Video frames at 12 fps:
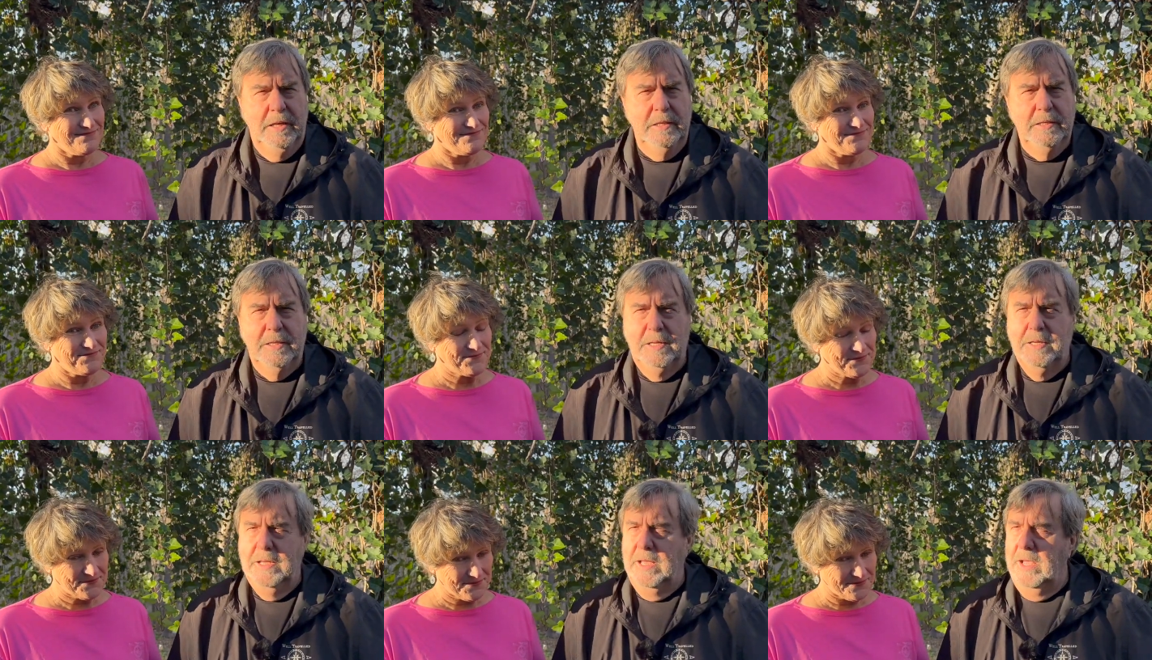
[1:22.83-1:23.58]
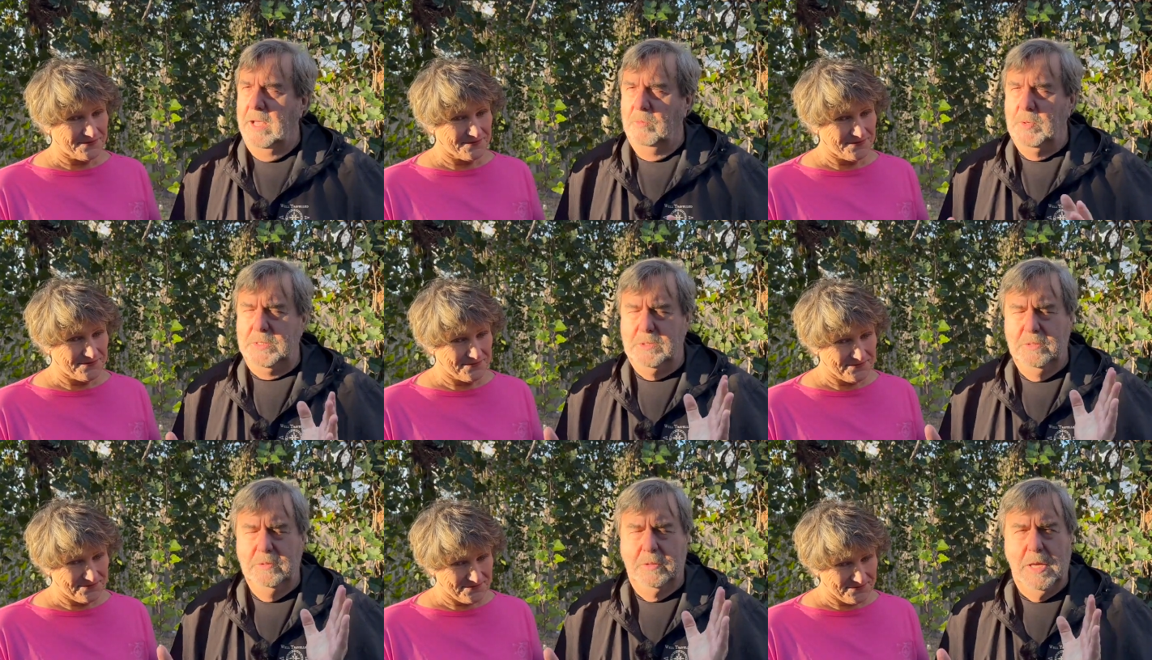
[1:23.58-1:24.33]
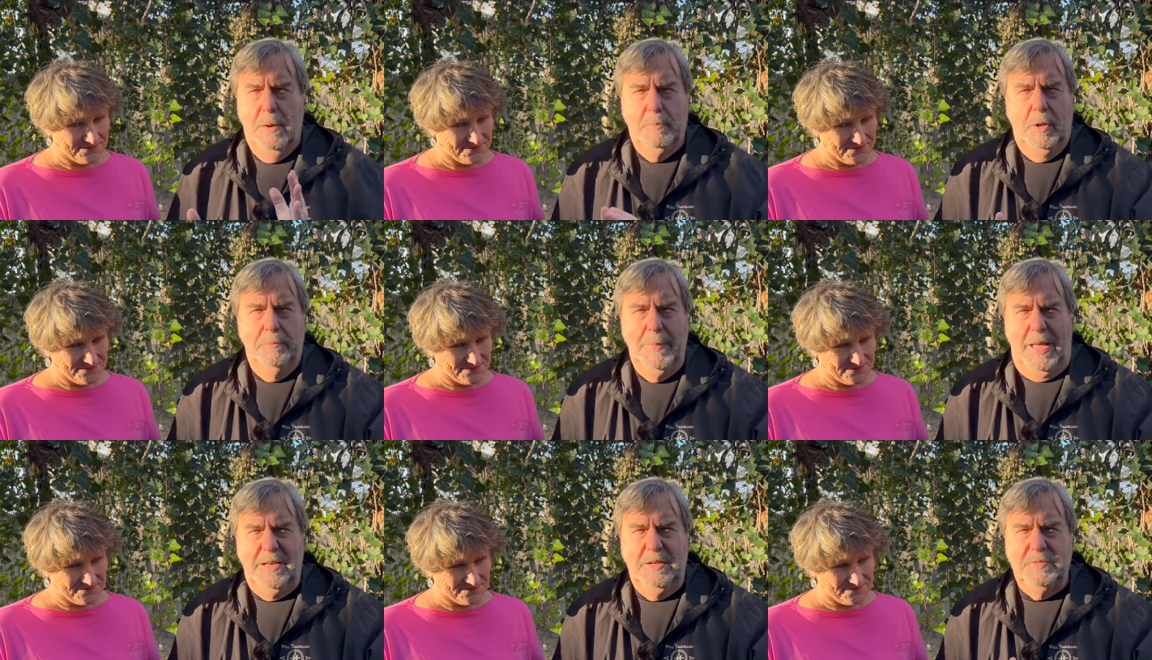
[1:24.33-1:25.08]
Speaker 1: Uh, went to a couple of
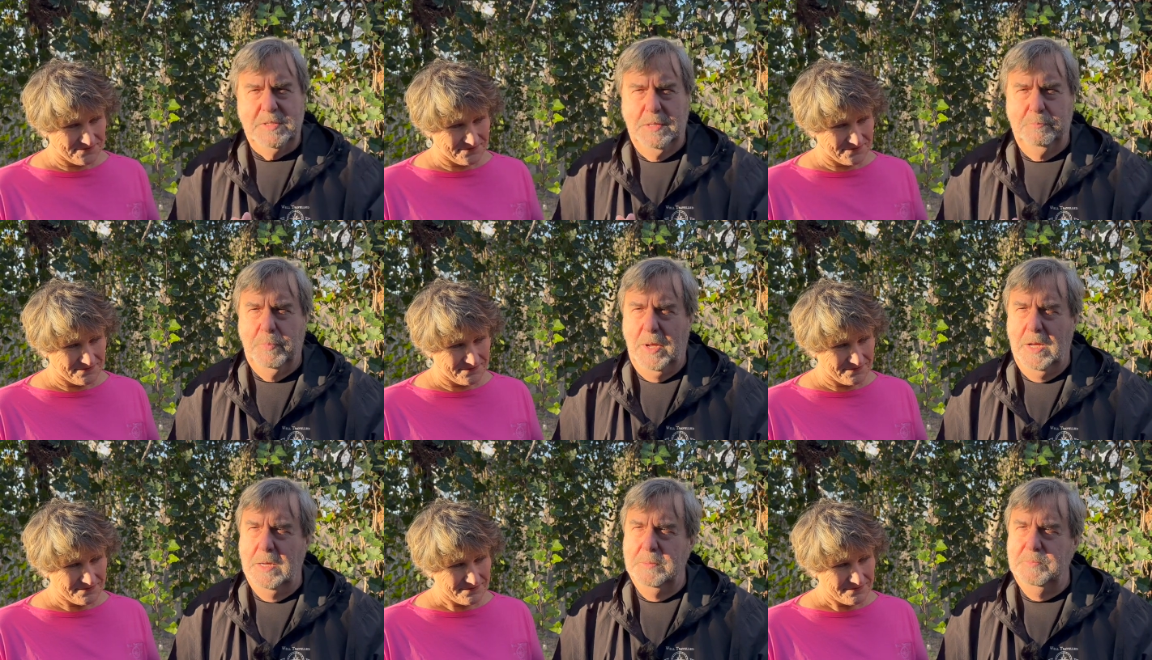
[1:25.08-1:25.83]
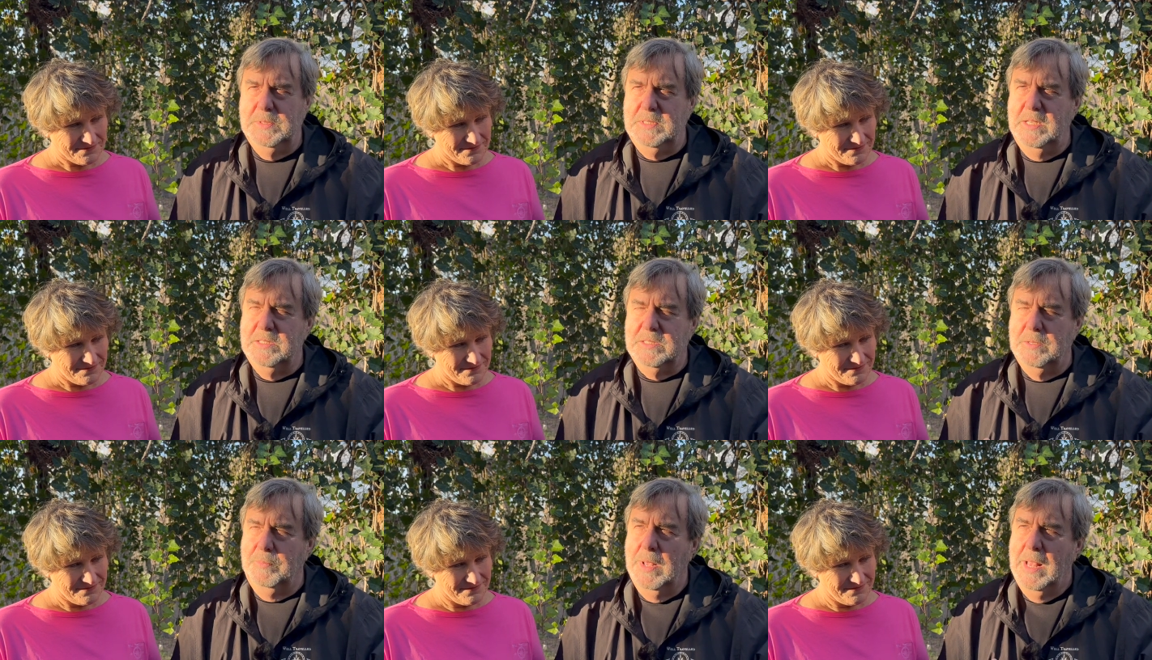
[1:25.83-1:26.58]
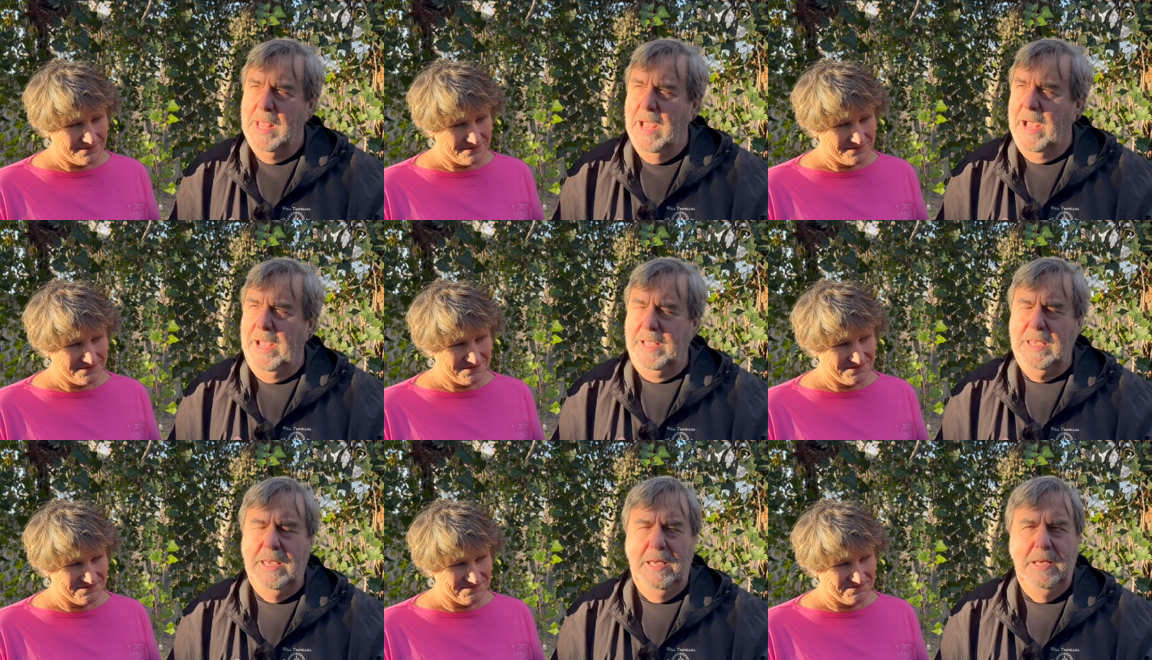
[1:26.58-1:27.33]
magnificent pubs, did some
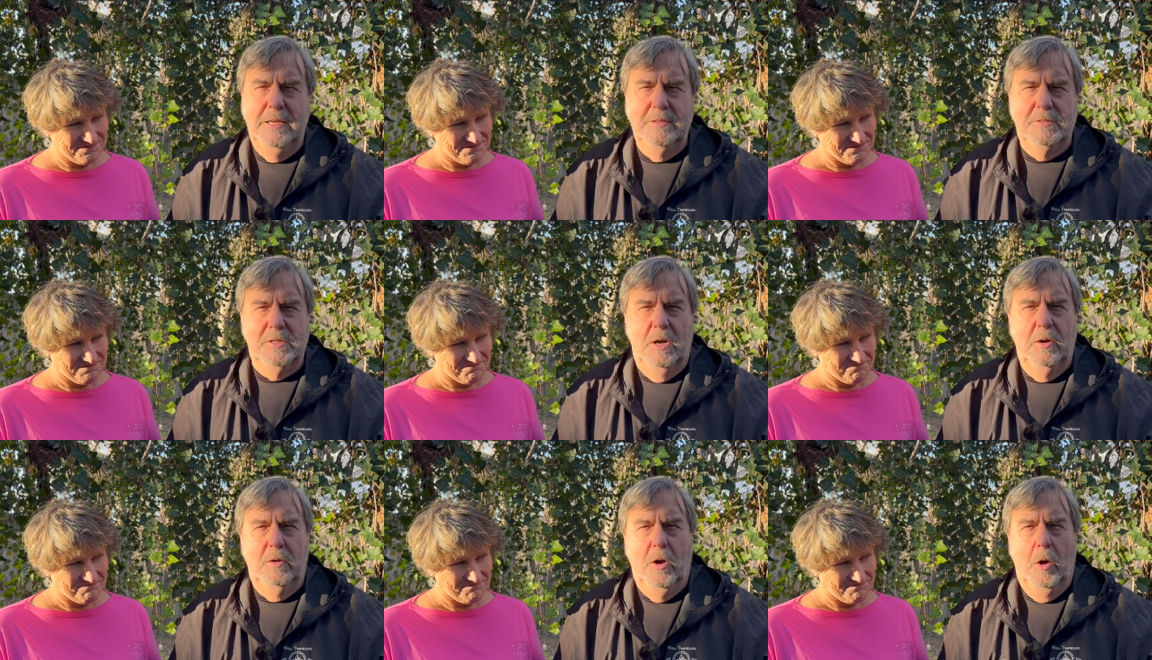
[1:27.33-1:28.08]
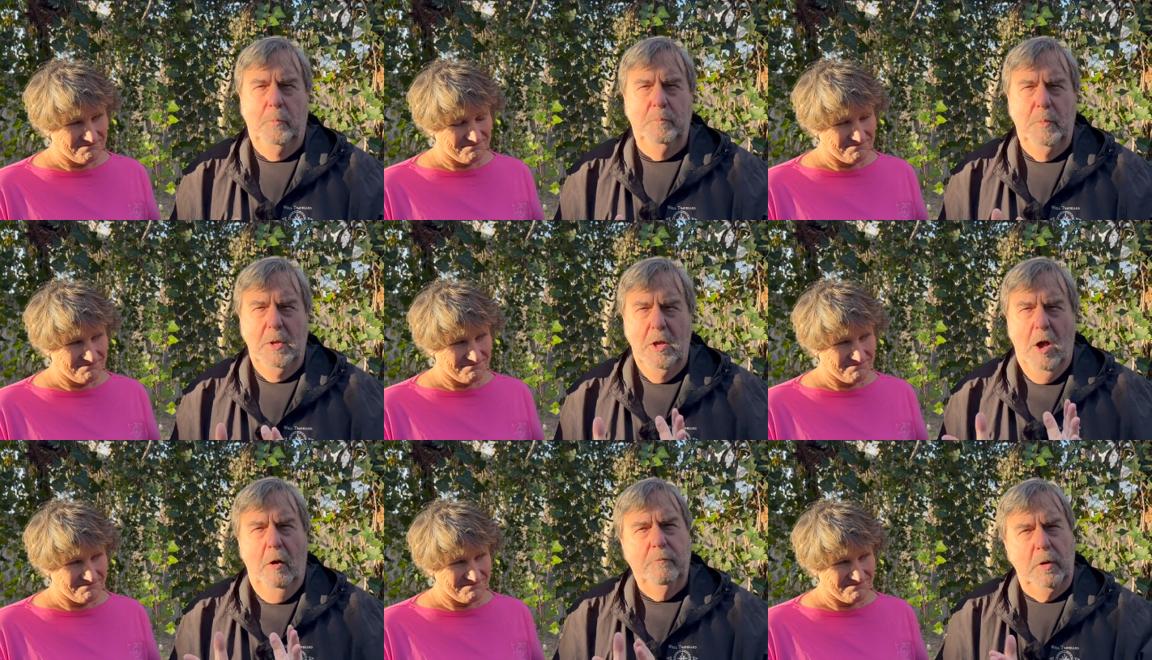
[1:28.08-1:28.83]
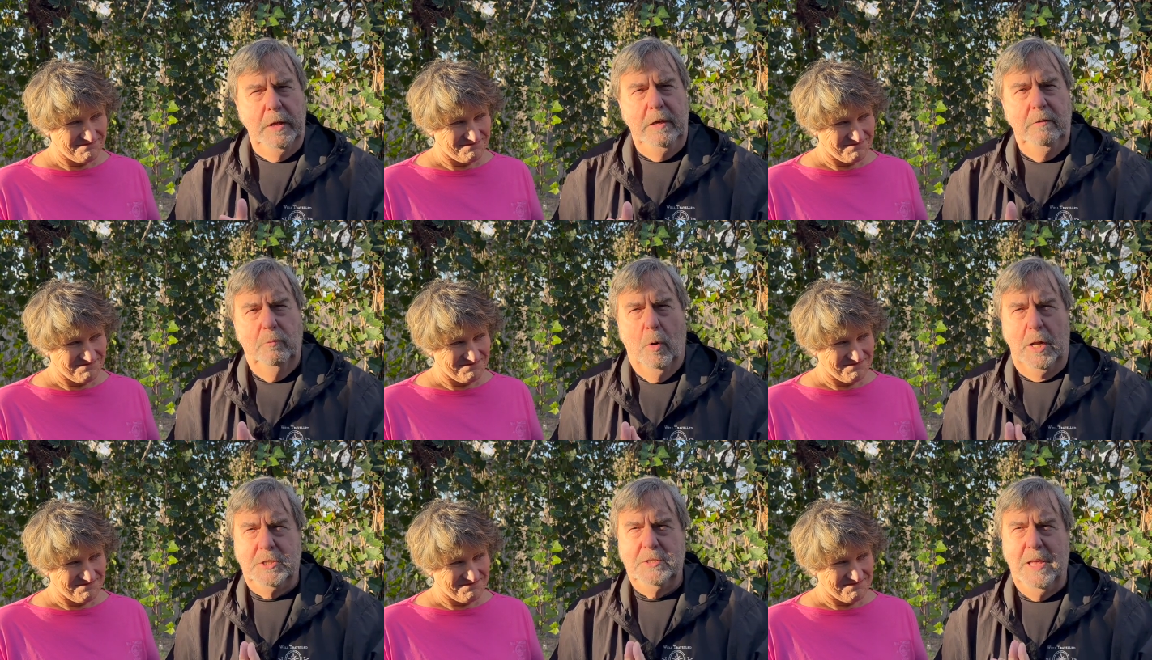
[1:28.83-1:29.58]
hiking. So hope, hopefully you've
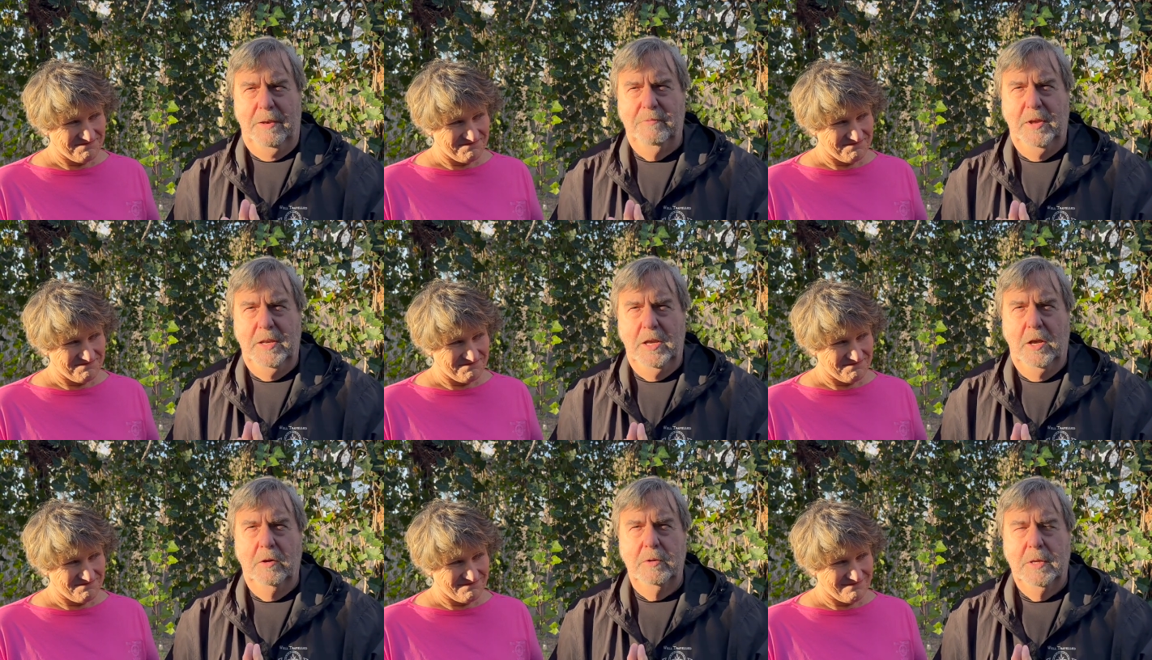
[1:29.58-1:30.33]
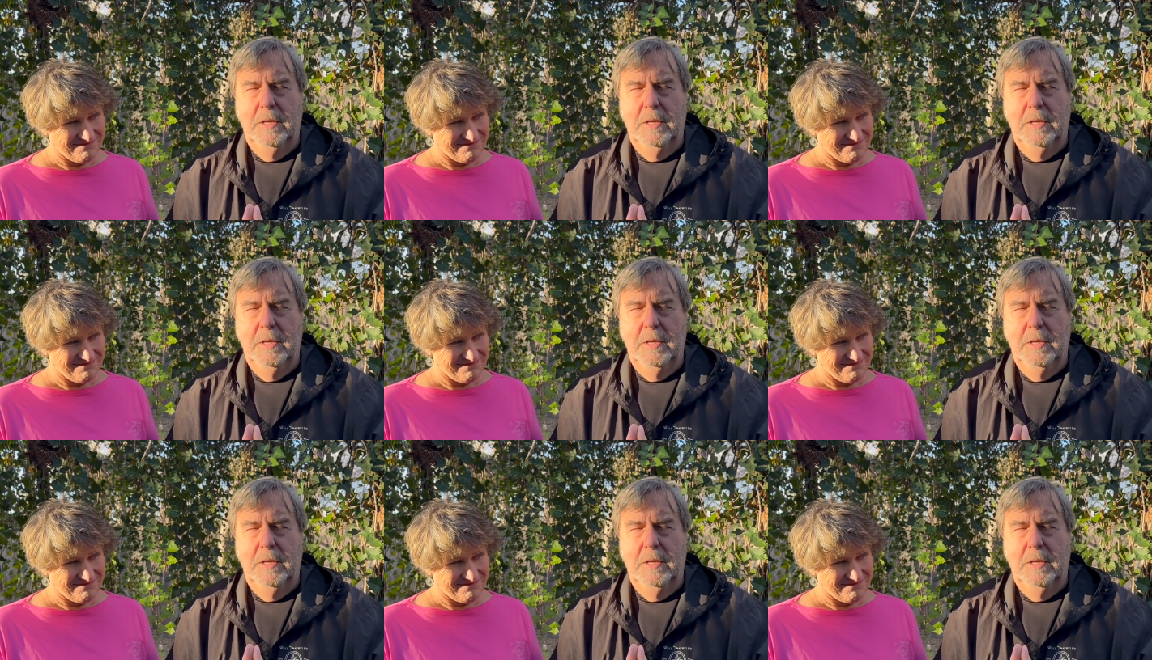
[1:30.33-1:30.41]
watched that video